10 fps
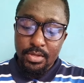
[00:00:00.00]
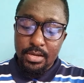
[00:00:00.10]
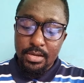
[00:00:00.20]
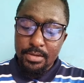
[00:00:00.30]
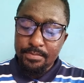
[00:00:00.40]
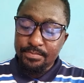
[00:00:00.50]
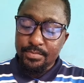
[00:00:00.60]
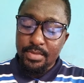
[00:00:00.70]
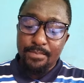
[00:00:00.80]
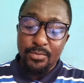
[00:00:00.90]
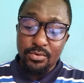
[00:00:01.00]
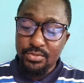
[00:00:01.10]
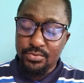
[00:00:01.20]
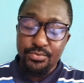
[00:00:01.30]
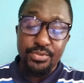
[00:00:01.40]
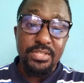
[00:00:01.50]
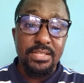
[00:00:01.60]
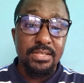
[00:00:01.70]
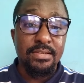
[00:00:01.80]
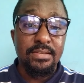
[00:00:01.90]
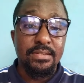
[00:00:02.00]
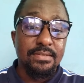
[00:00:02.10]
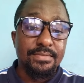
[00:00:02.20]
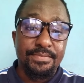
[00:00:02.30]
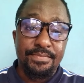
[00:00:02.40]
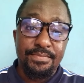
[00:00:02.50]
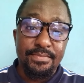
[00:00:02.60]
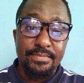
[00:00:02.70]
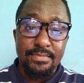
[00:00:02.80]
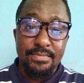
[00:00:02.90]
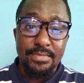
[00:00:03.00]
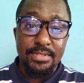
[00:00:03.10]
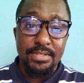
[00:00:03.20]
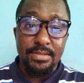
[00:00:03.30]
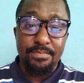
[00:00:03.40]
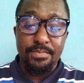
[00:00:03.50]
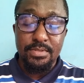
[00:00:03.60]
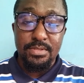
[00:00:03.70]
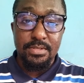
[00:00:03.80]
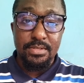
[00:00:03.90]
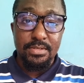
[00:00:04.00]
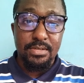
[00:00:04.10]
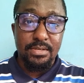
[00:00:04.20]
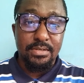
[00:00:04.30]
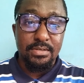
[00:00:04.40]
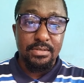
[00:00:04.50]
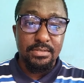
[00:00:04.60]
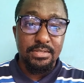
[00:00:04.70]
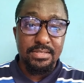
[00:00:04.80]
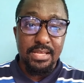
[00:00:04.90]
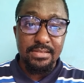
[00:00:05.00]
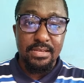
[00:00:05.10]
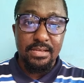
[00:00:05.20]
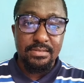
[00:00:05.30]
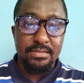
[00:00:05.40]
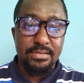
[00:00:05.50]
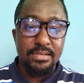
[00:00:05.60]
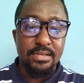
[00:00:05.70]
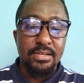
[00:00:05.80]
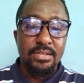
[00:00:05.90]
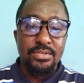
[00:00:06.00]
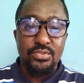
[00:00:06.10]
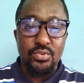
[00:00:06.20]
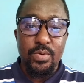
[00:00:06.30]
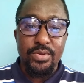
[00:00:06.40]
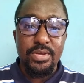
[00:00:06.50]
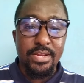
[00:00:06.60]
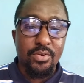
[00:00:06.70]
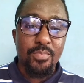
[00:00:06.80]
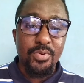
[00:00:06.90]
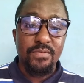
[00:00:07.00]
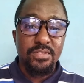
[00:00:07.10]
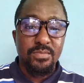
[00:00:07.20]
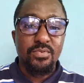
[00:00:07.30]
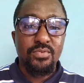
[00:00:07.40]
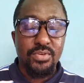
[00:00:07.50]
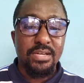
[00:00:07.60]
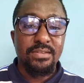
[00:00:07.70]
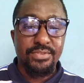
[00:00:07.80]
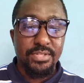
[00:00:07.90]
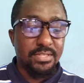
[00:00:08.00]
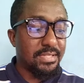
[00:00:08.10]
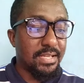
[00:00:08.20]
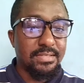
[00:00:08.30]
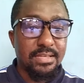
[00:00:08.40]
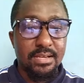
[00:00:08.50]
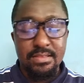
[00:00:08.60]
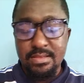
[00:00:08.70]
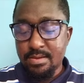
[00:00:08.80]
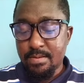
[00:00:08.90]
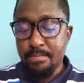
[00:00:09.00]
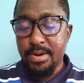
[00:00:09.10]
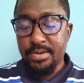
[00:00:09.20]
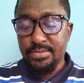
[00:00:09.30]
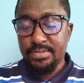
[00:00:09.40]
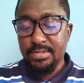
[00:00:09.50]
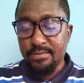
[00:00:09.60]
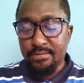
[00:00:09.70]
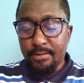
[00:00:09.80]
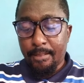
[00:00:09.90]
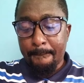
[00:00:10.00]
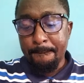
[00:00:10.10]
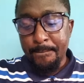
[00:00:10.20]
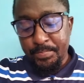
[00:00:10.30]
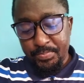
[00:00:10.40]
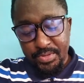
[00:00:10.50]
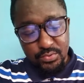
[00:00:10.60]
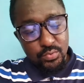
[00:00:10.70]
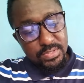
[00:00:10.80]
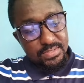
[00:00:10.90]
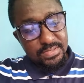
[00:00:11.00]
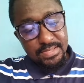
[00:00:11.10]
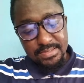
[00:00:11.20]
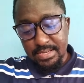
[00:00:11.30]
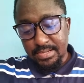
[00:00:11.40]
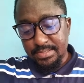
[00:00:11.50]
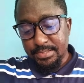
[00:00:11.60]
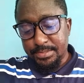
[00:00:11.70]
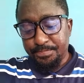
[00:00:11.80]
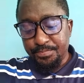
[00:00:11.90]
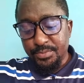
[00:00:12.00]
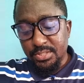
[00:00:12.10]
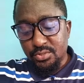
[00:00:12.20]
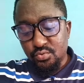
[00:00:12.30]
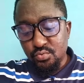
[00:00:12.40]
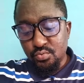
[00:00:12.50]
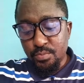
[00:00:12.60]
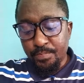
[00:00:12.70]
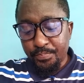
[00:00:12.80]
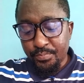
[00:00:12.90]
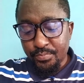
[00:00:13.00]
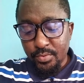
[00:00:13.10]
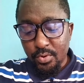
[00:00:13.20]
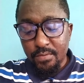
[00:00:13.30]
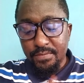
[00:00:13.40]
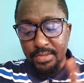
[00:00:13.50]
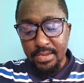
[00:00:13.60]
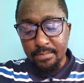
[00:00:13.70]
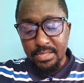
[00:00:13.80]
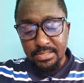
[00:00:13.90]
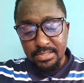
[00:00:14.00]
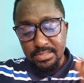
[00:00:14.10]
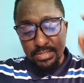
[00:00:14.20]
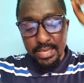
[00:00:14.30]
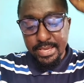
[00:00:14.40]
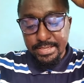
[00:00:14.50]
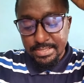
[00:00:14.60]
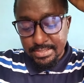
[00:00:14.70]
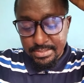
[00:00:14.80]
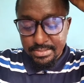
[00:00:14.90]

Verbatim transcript: um, I'm not going to read the the the uh, the stanzas. So when you get a copy of this book, you can read the stanza by yourself. So it says that um, the two of them, that is head,